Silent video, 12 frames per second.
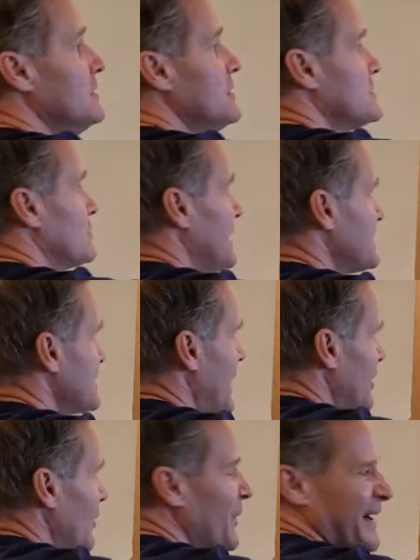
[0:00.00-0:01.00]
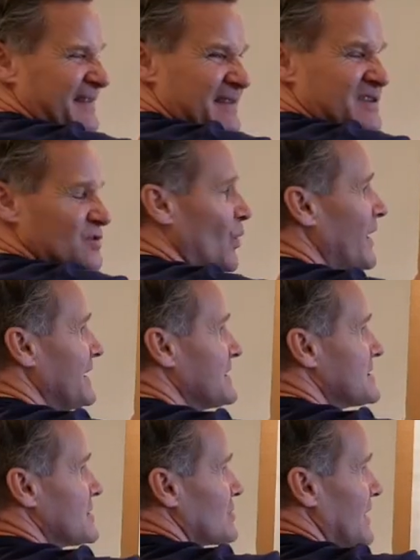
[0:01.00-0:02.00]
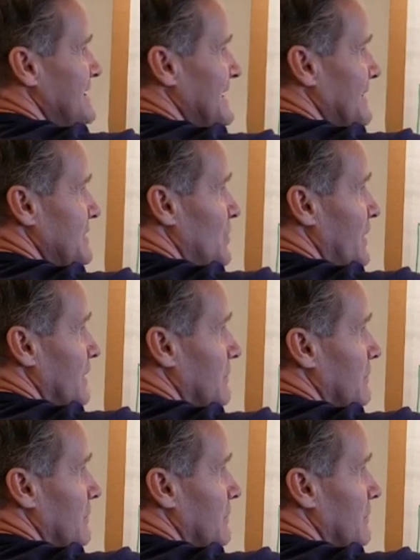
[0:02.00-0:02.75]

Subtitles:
So I know I want to get to the 20s, so let's get to 20.